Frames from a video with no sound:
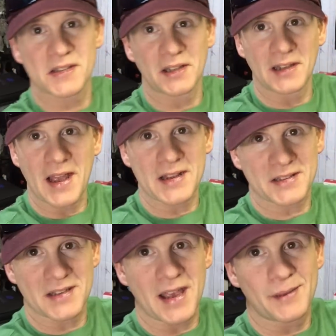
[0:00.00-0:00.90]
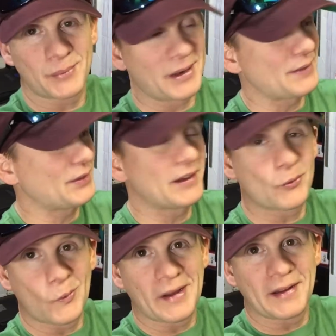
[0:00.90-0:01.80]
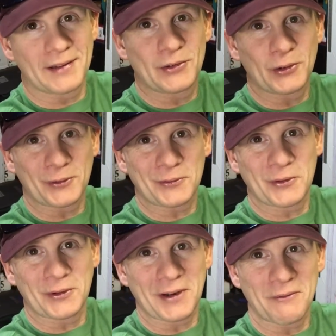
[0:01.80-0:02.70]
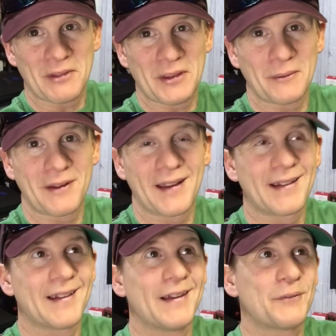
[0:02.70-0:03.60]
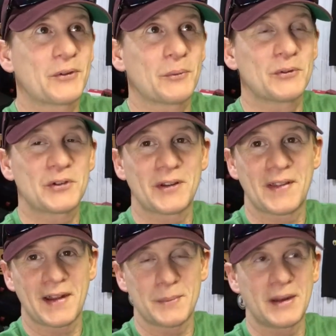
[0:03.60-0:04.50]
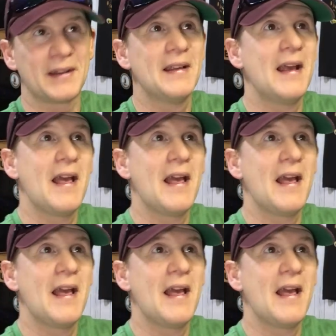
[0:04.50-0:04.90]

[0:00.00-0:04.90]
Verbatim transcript: the last set, but I think Wayne took took everything we had left, so we'll show you that in a minute.